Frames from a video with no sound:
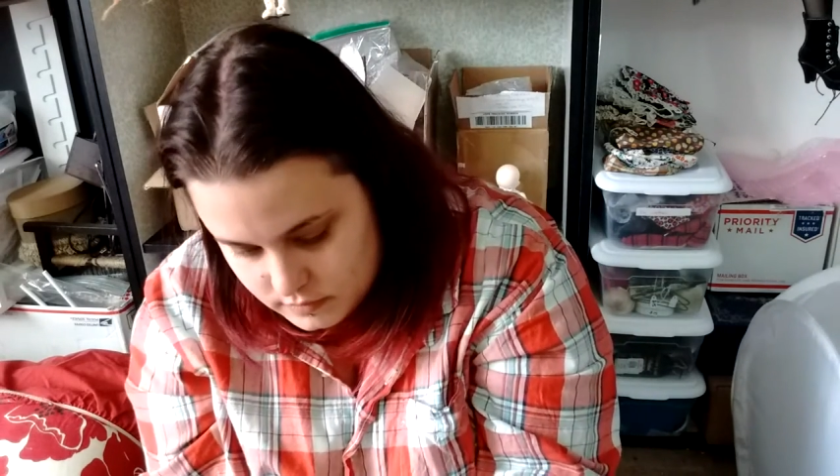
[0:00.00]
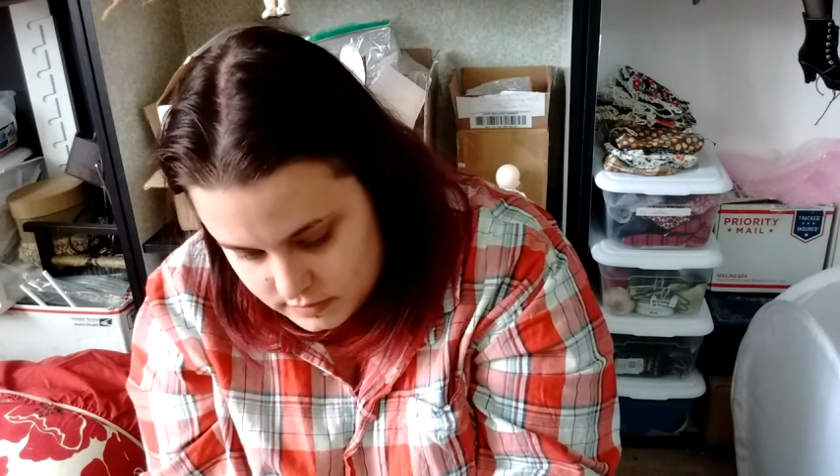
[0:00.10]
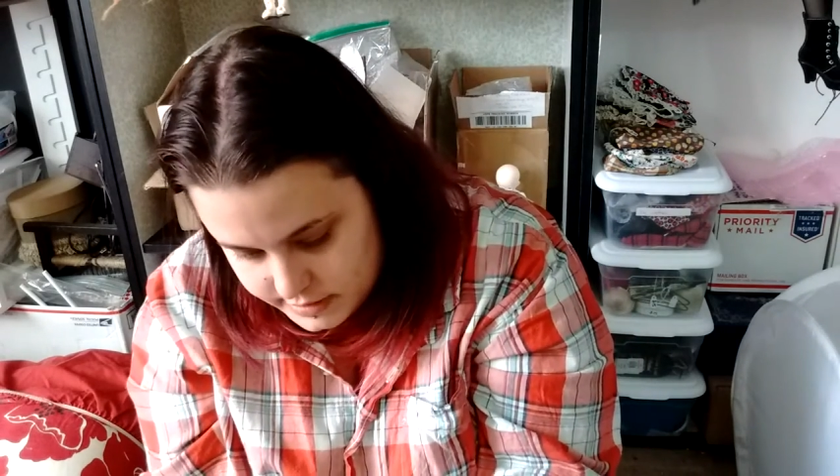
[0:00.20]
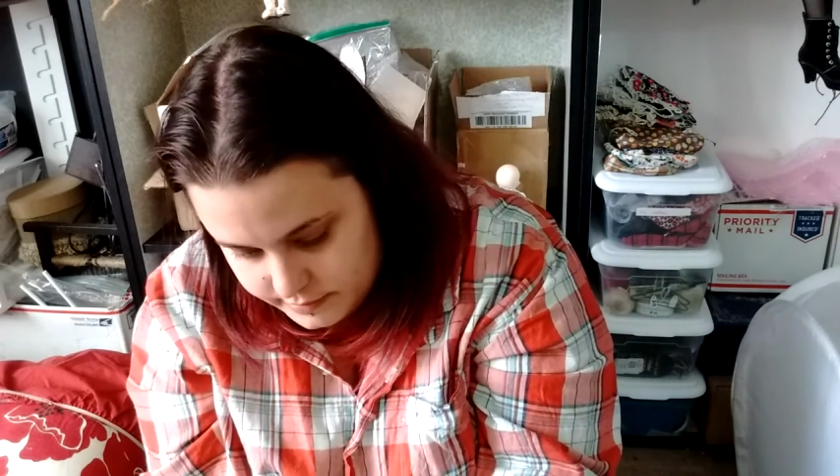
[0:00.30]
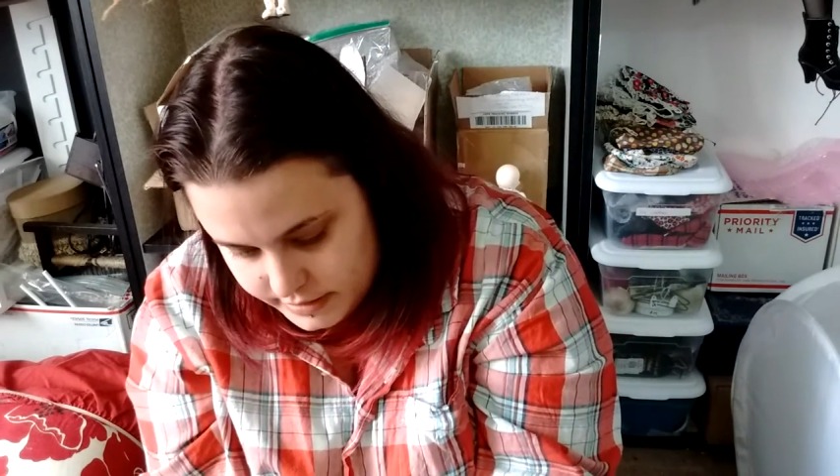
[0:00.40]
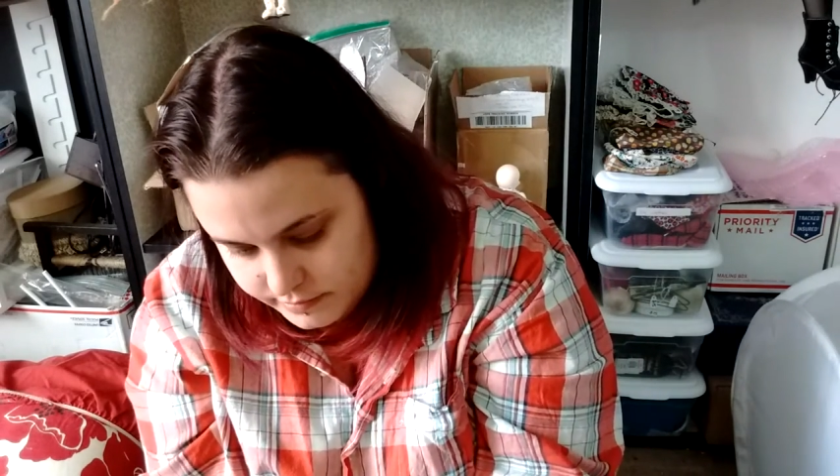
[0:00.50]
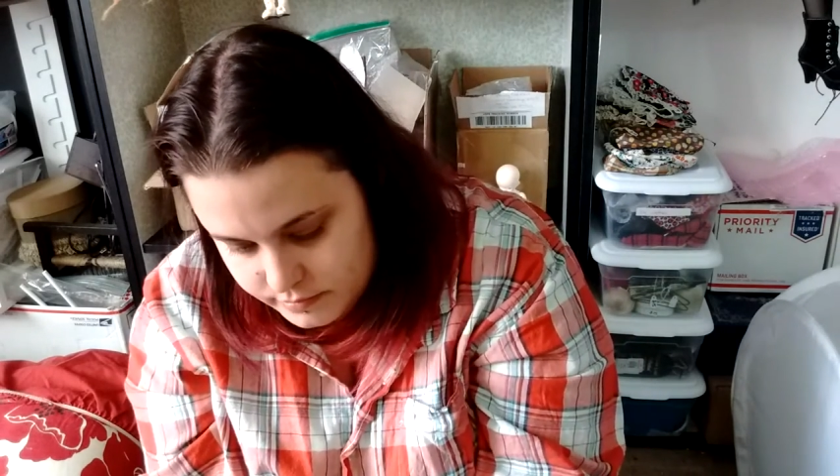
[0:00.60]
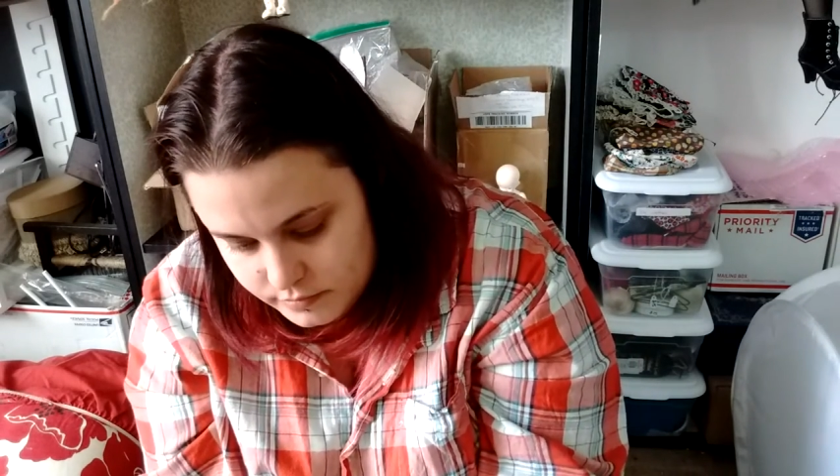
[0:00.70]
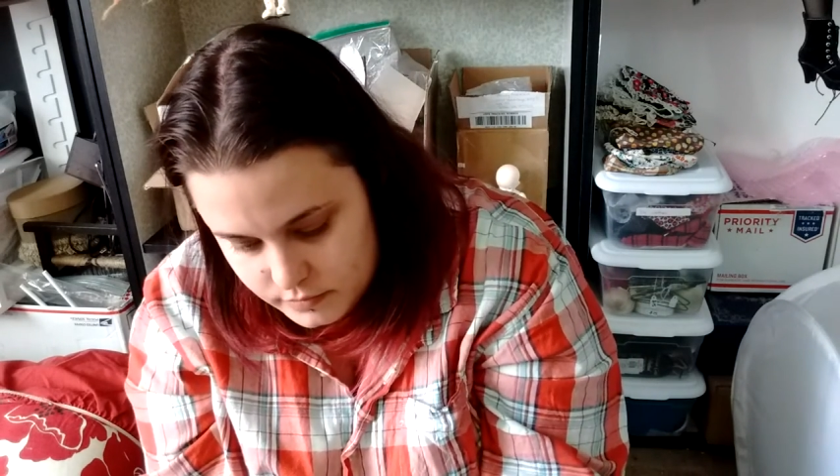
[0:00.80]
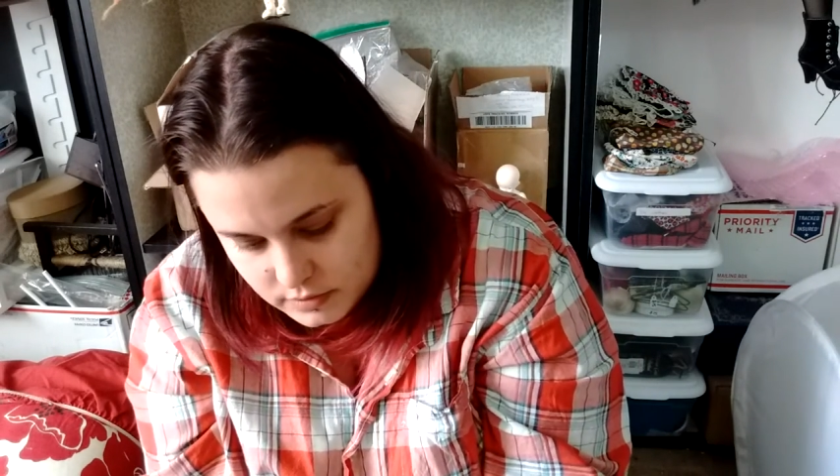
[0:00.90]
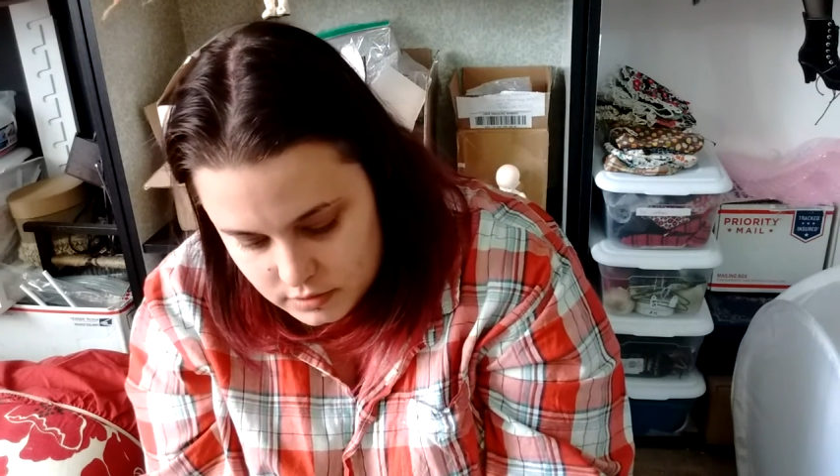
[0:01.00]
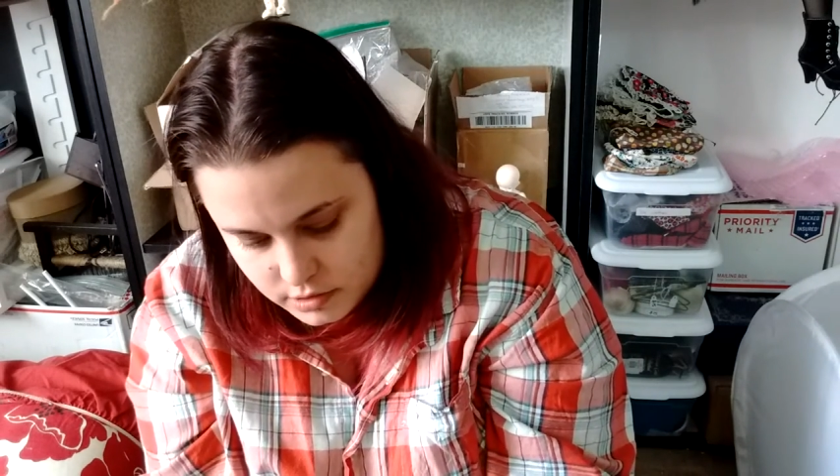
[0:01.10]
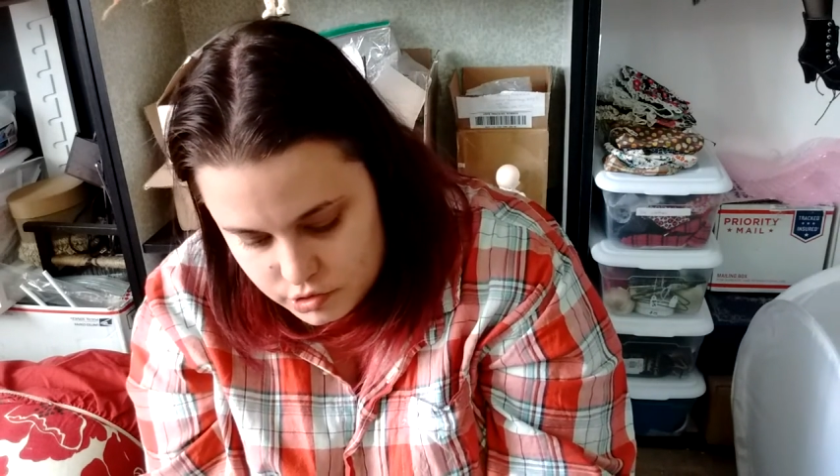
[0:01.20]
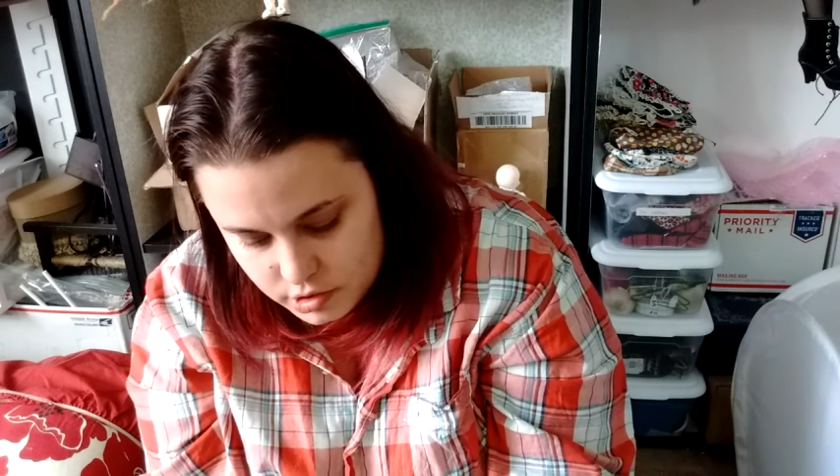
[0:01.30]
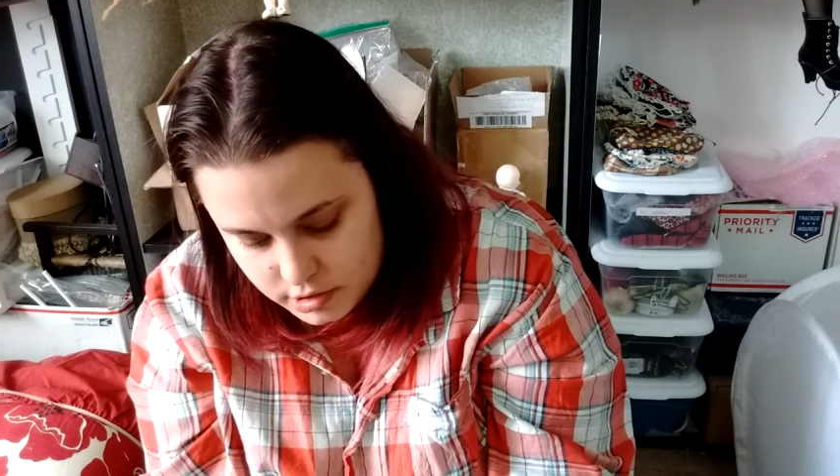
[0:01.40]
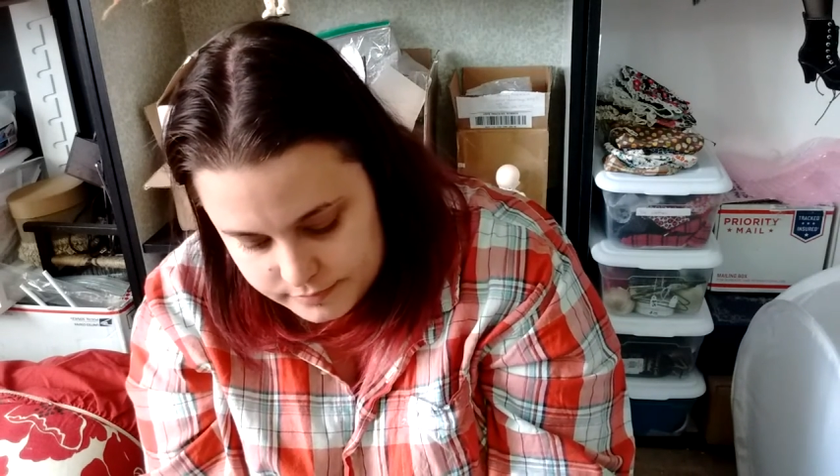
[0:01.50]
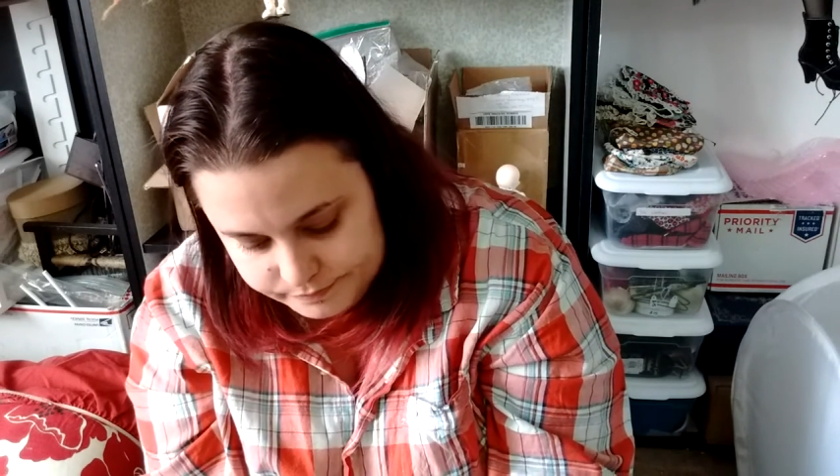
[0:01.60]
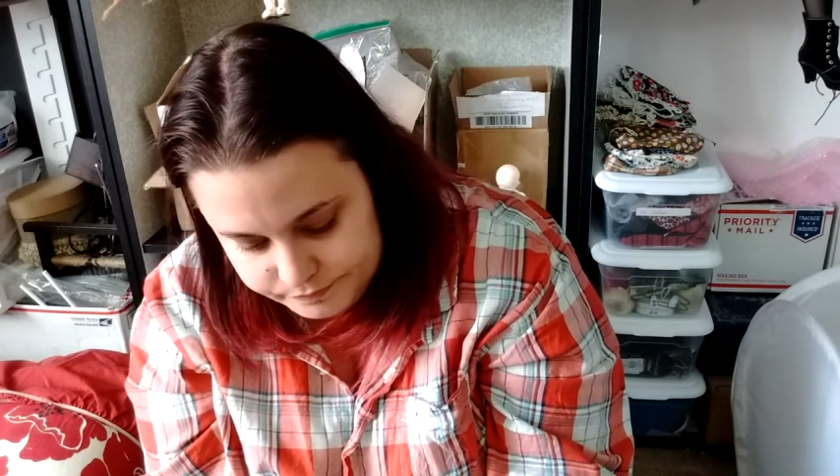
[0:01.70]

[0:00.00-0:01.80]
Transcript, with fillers: gonna be large on her.